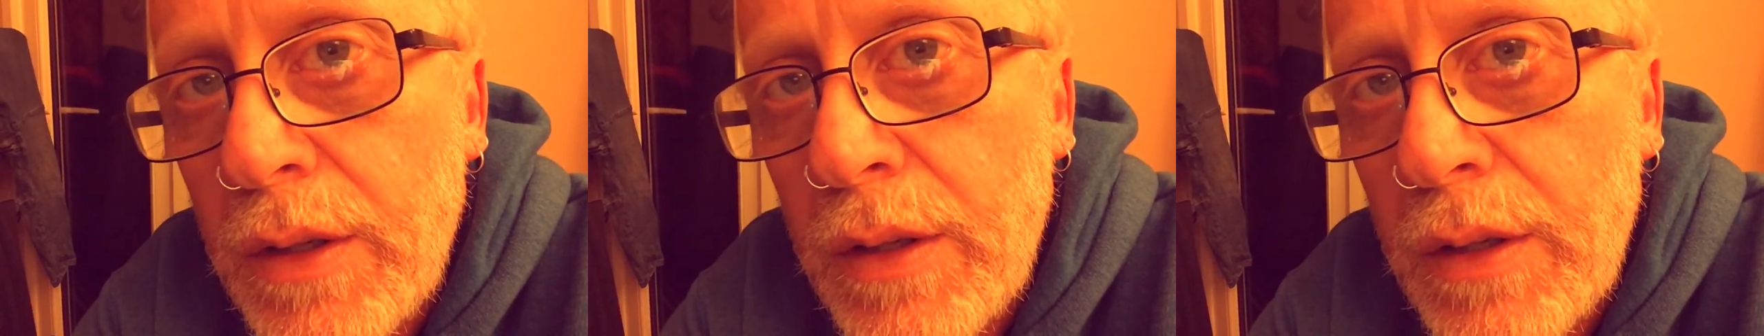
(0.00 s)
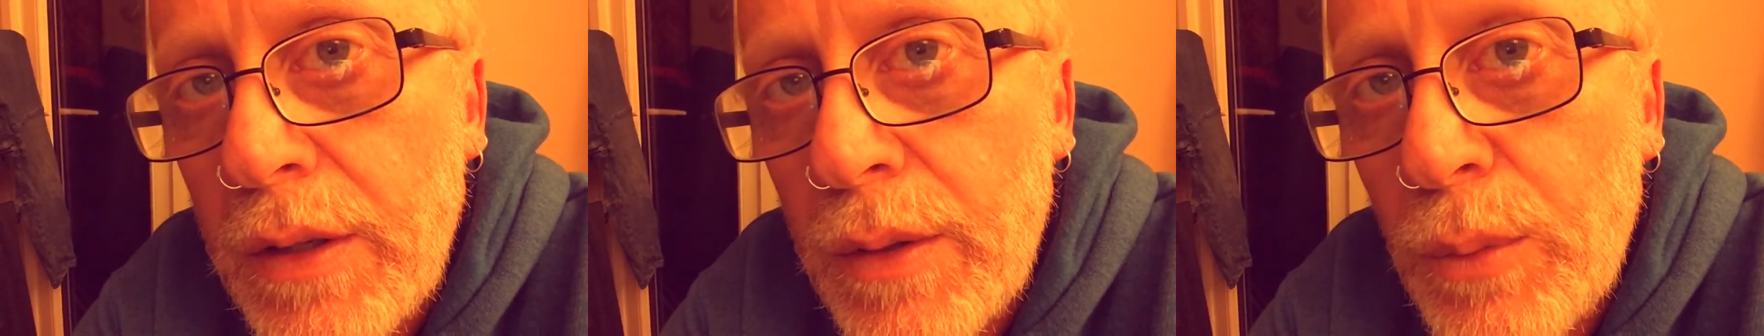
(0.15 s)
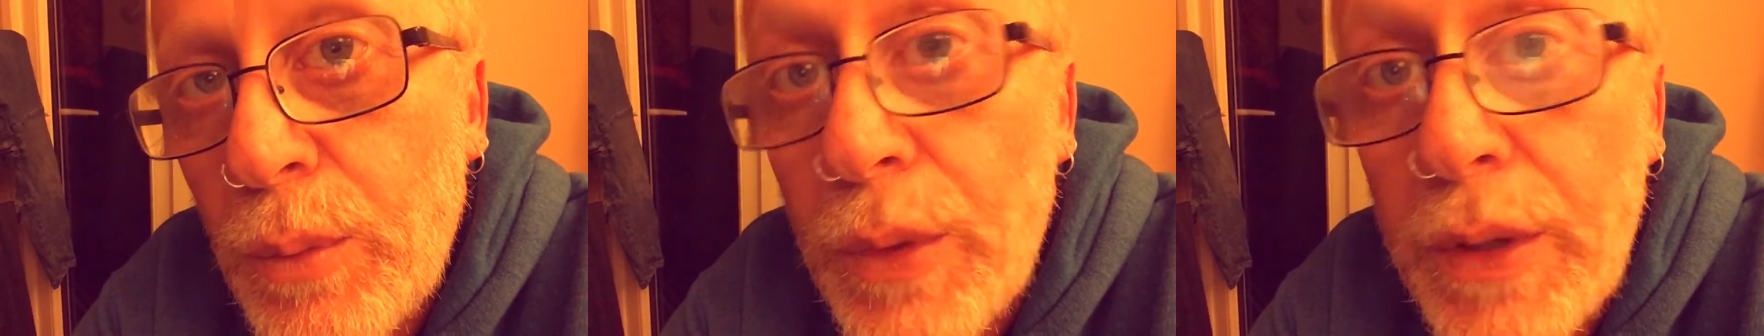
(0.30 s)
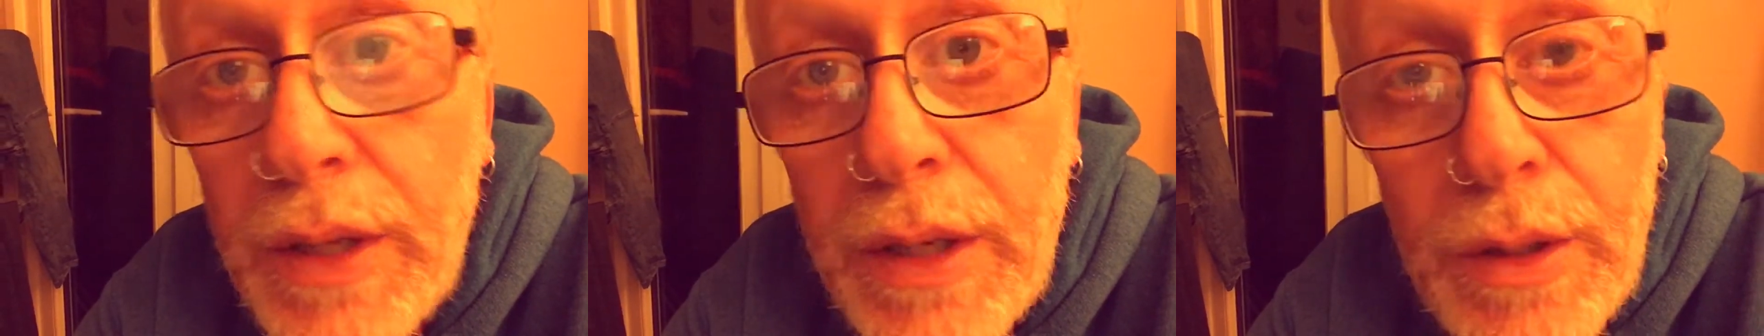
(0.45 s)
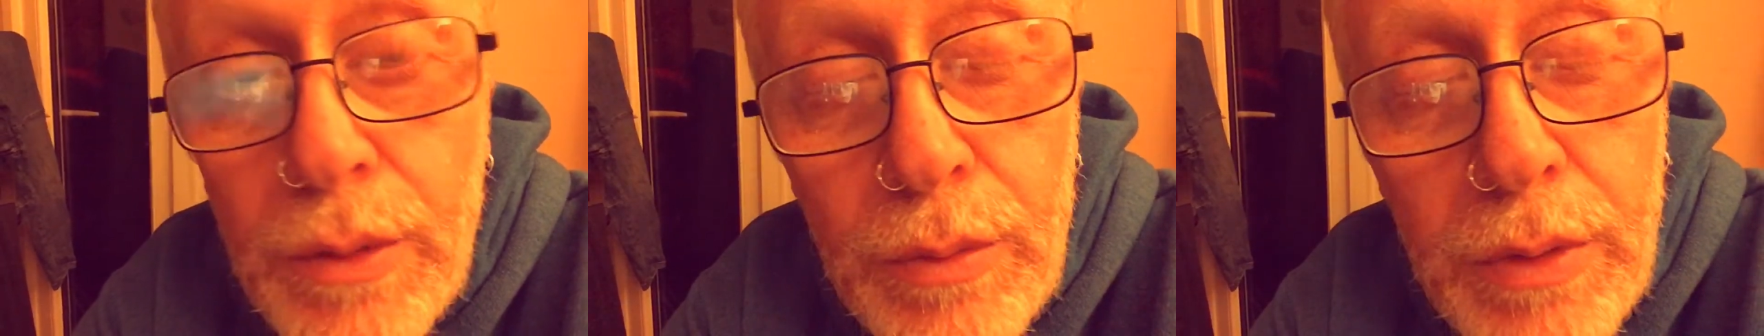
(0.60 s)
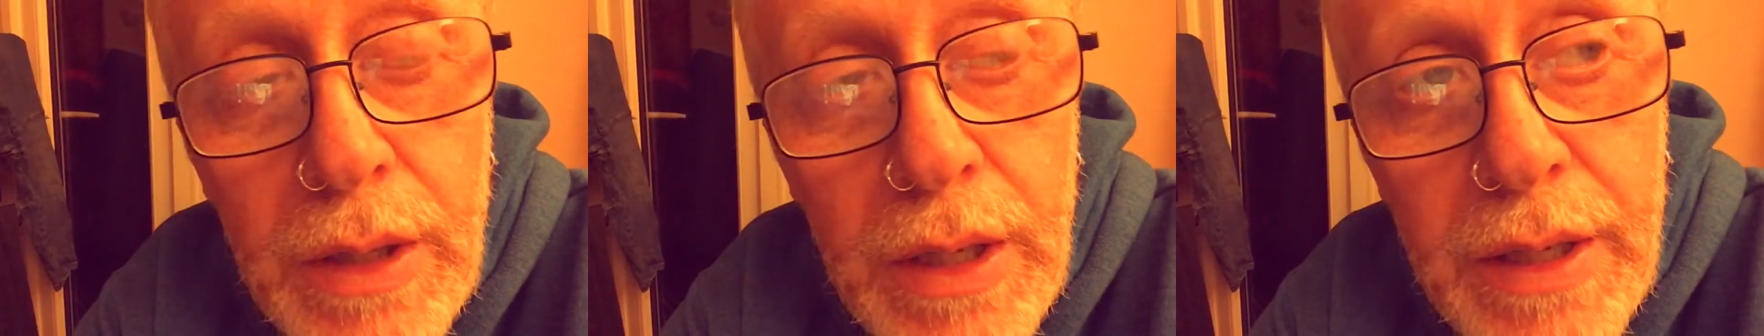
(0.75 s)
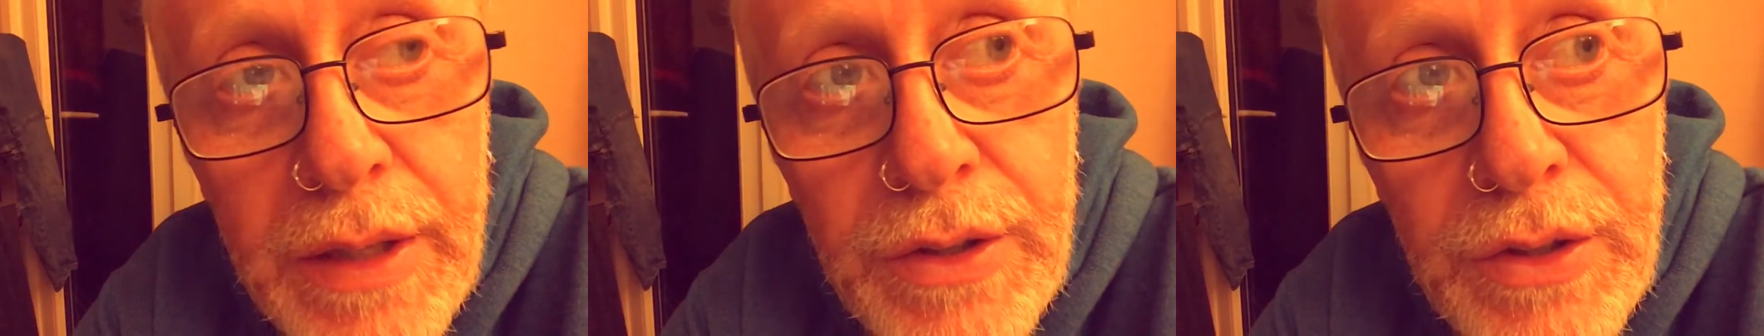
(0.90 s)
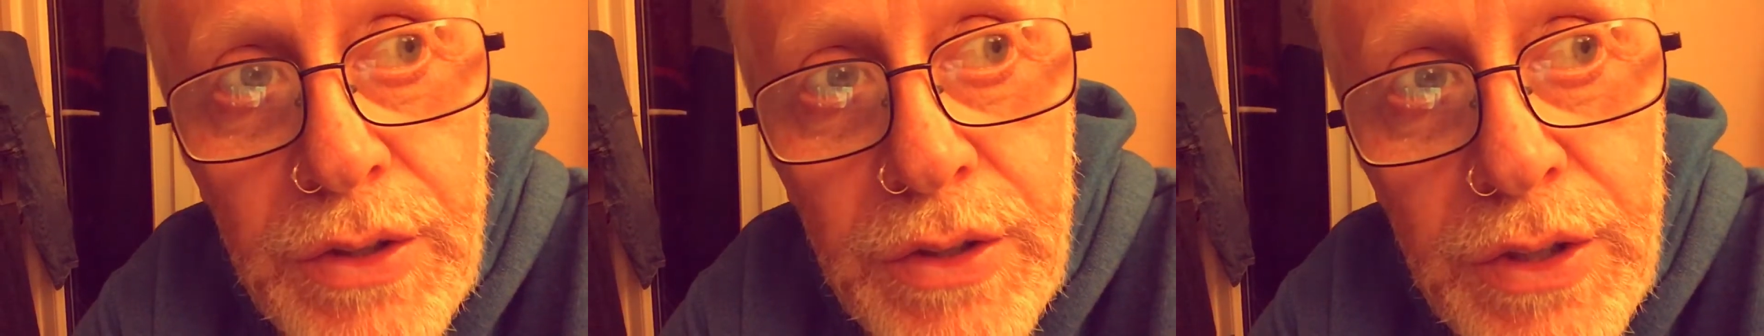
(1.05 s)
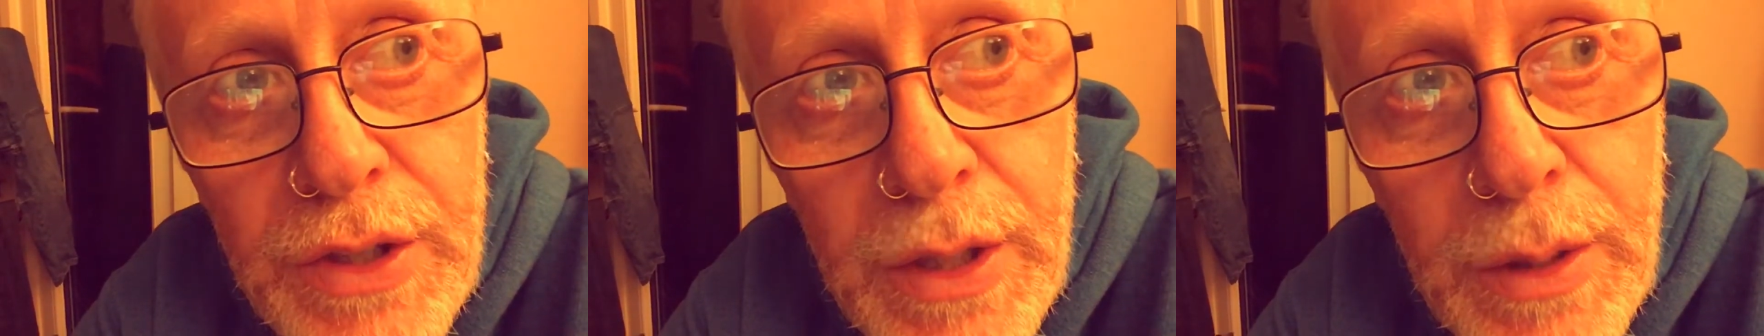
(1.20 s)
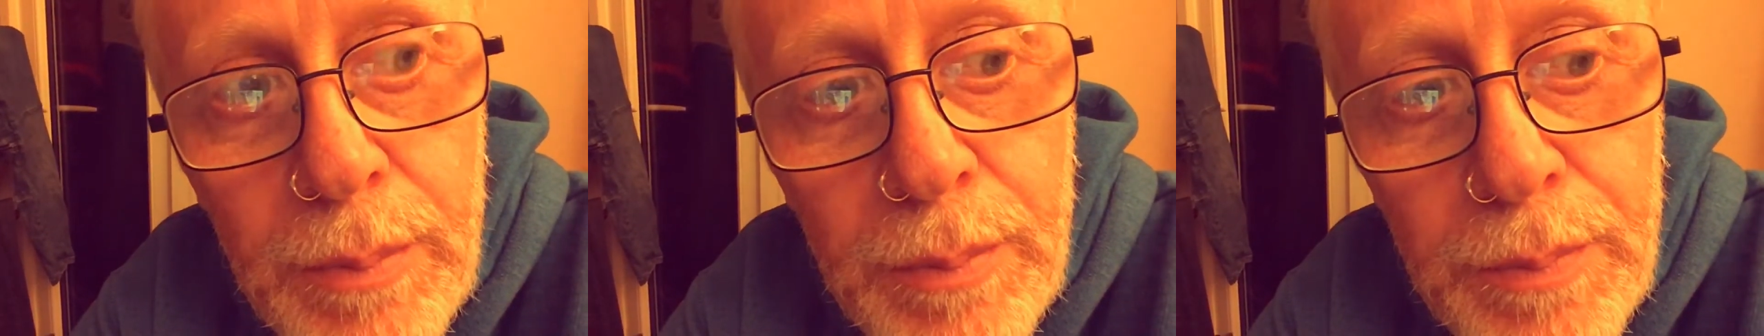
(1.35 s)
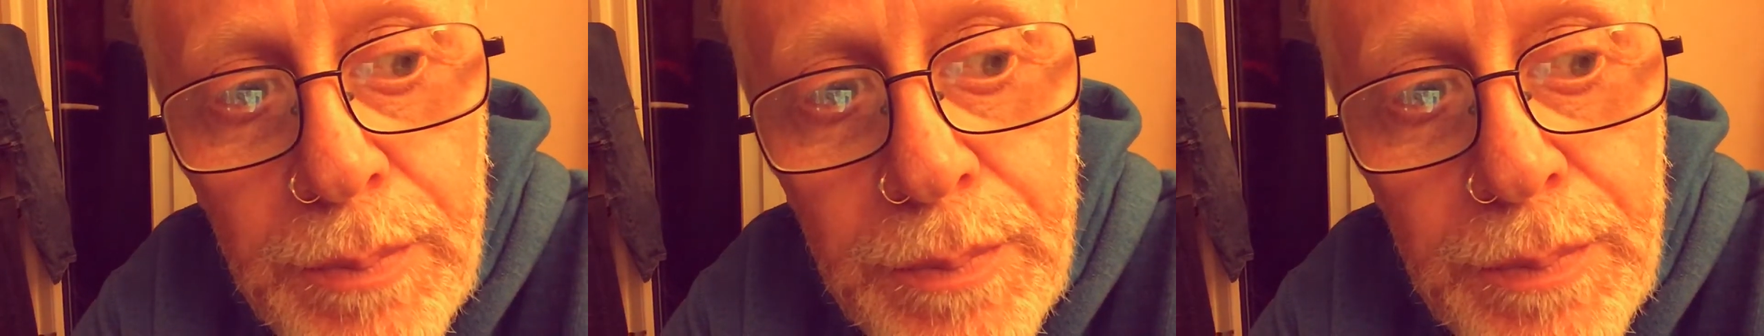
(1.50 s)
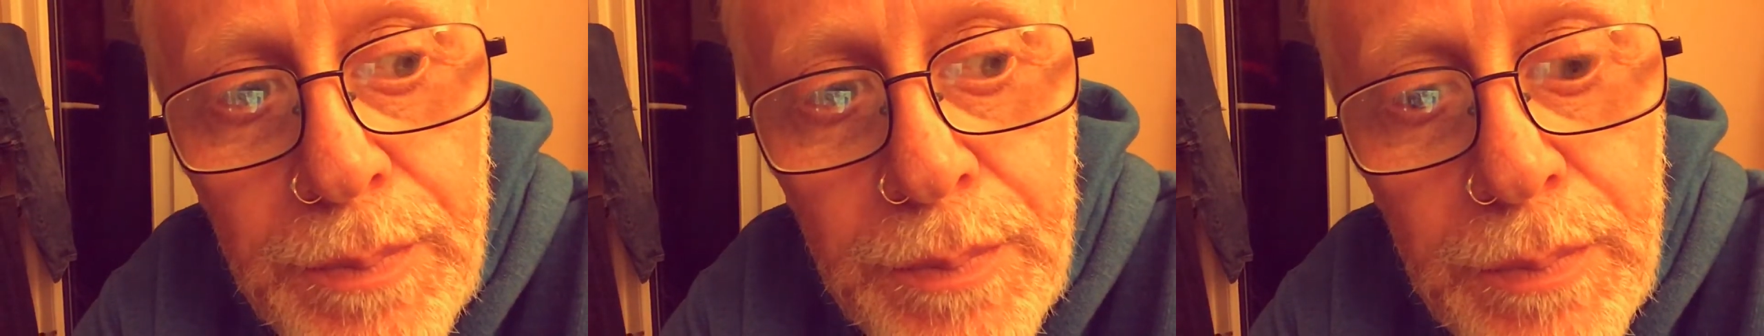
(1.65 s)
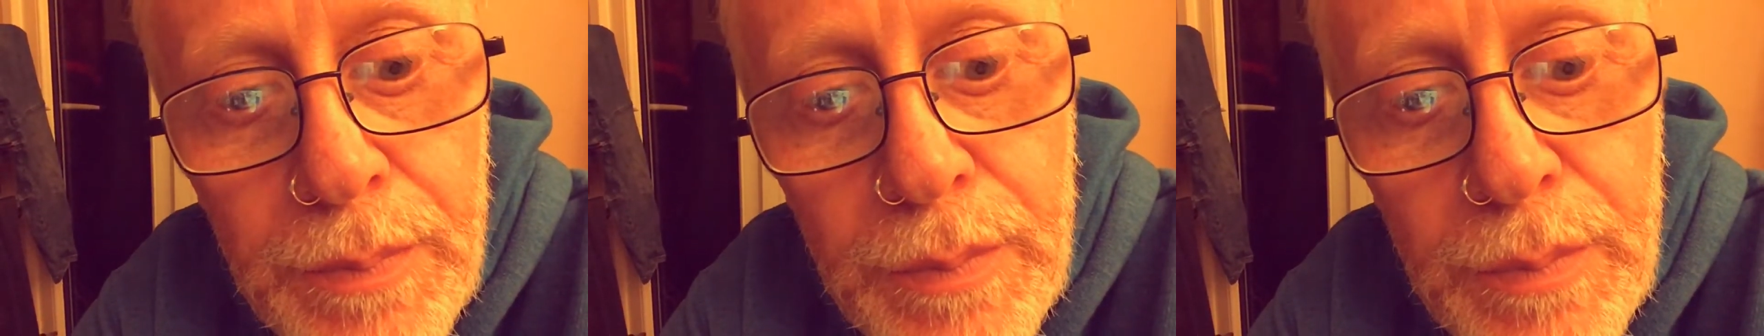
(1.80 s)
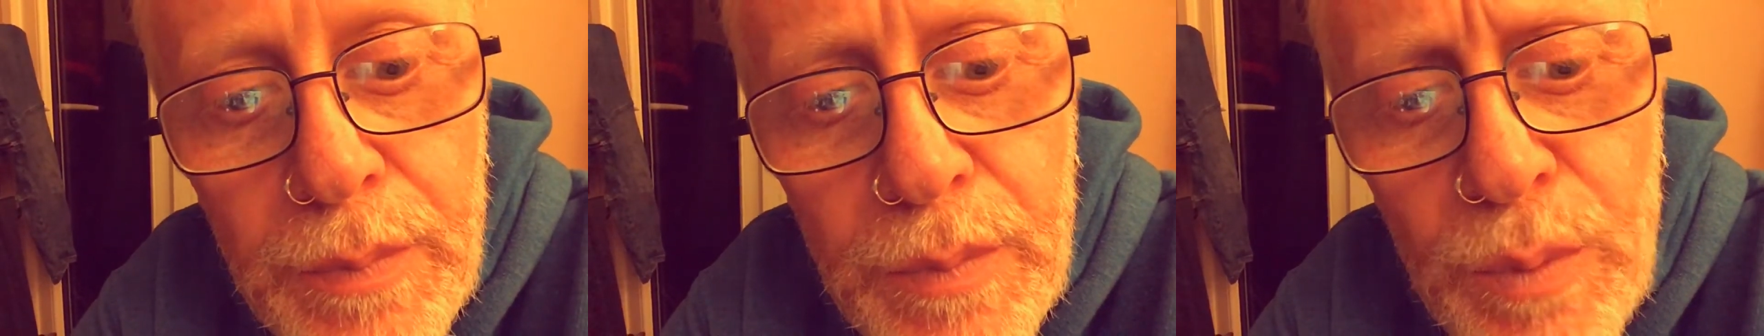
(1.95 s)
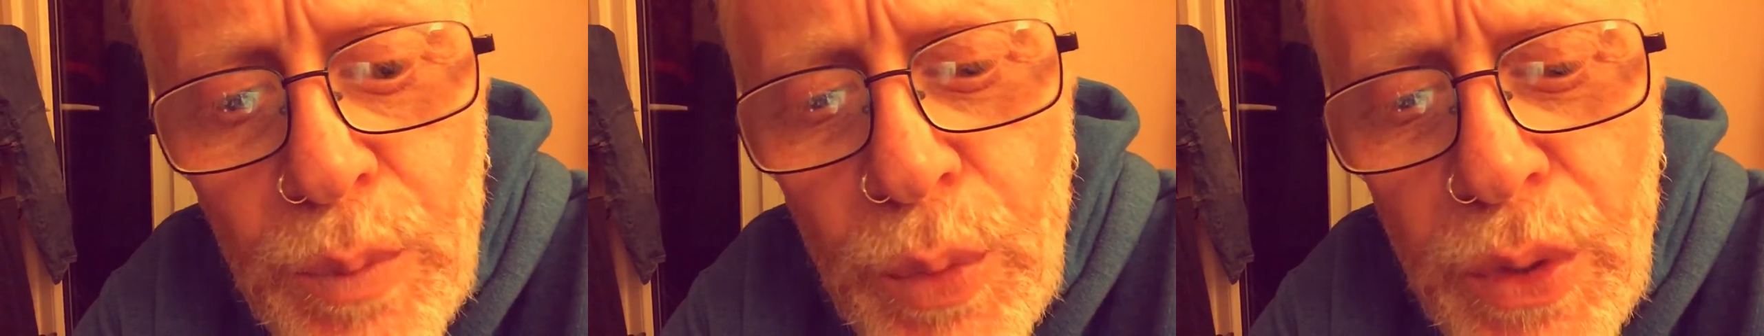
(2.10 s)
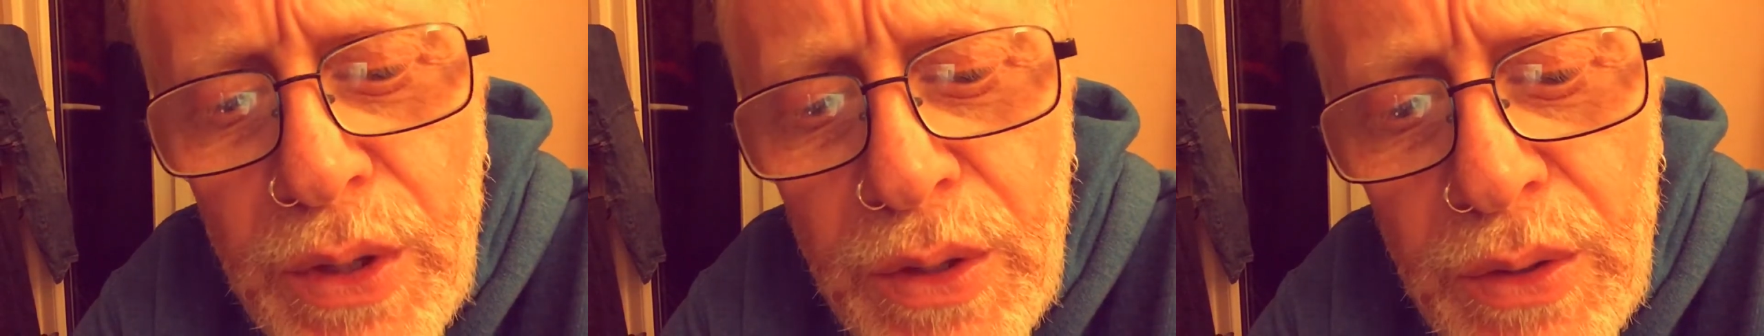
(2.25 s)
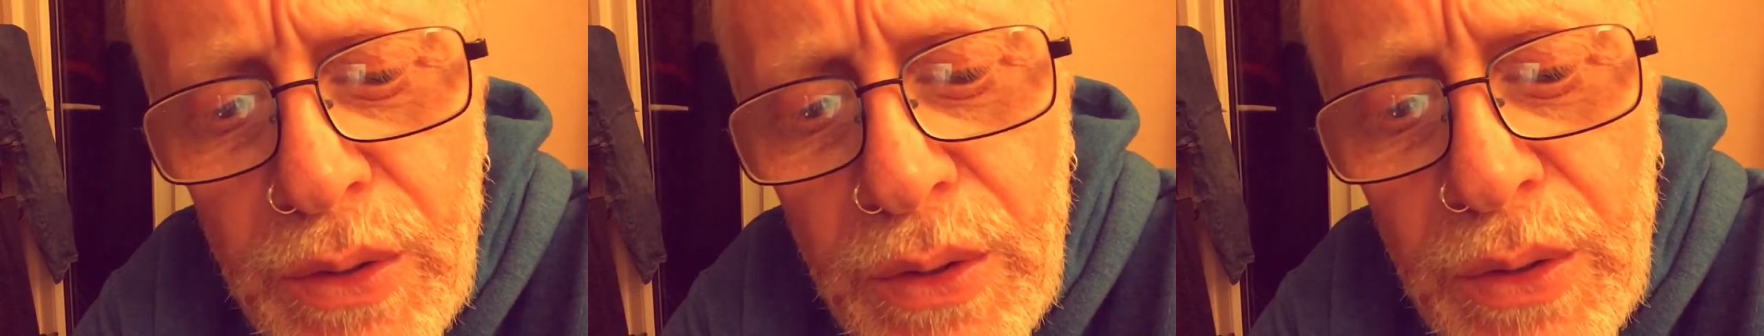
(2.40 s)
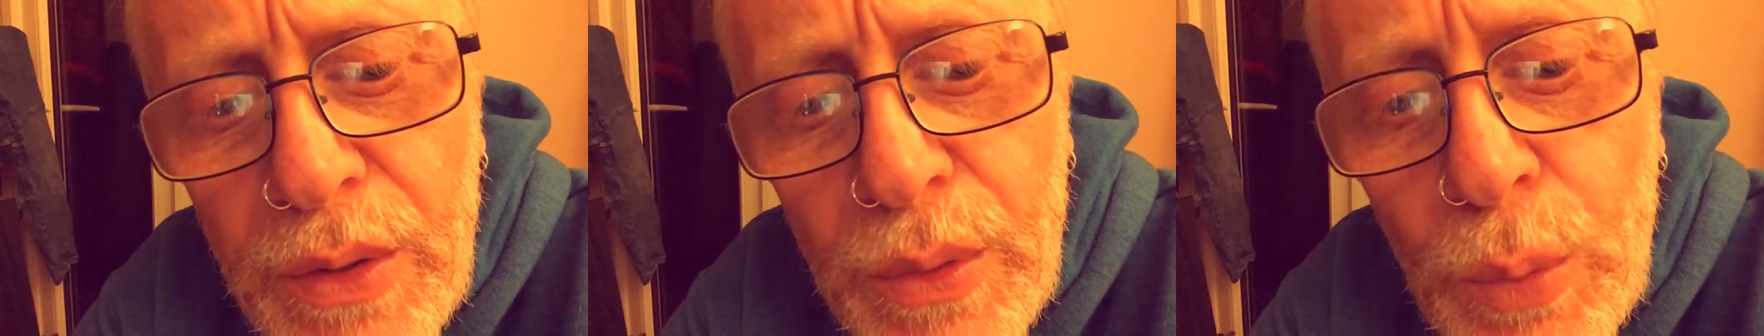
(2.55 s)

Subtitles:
within a relationship with